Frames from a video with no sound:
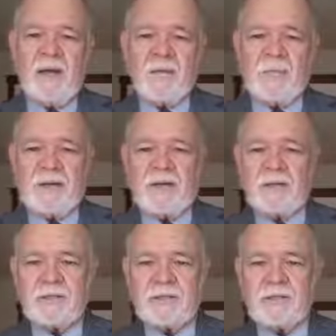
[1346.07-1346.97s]
But
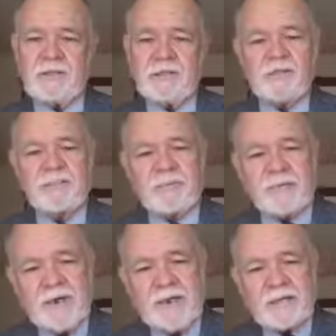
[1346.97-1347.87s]
here Jesus
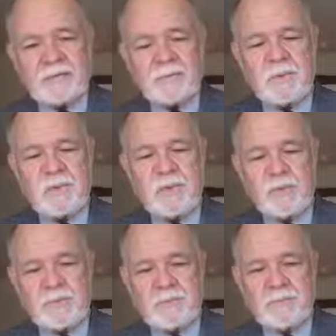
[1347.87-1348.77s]
breaks with the
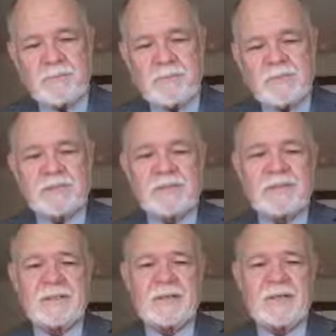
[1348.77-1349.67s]
norms
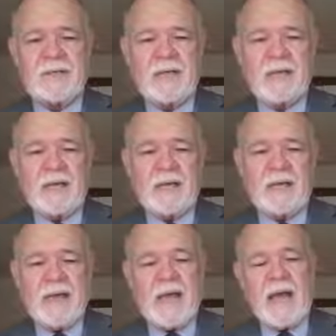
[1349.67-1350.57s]

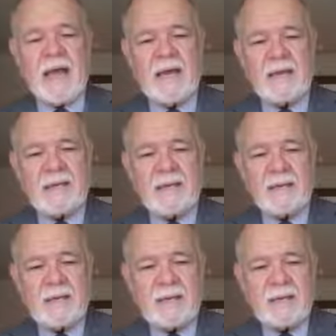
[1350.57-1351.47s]
and
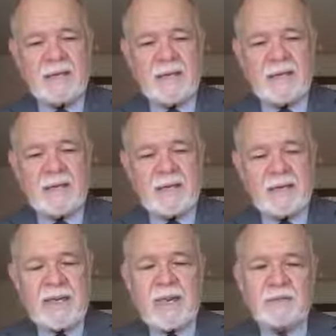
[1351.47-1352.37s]

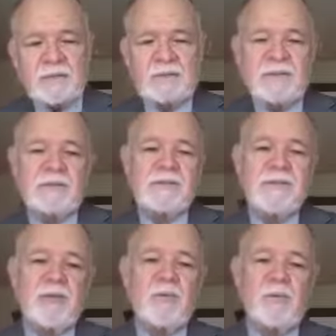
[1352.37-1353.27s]
encounters
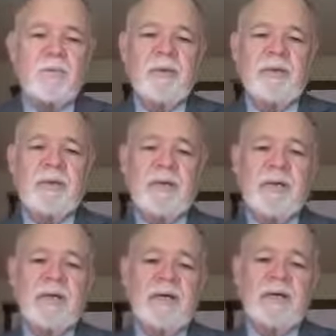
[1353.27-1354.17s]
a woman
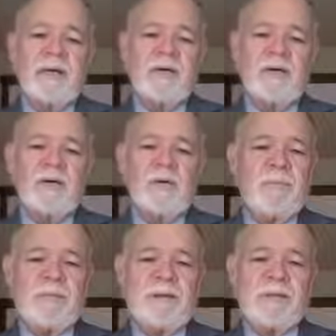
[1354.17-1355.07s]
who
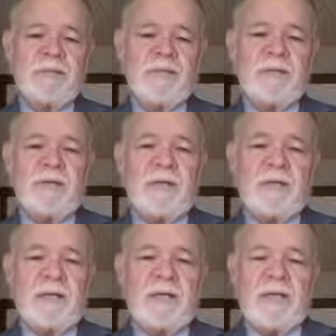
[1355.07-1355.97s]
would be considered
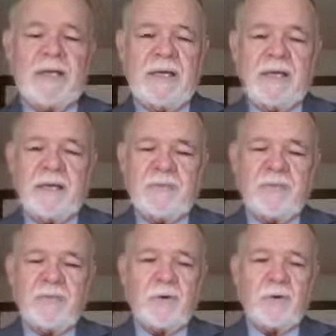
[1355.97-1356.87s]
unclean, a
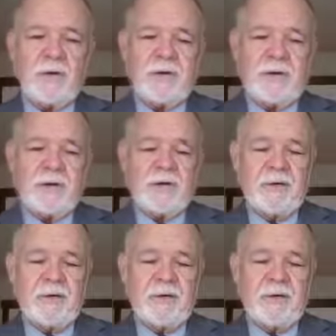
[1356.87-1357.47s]
foreigner,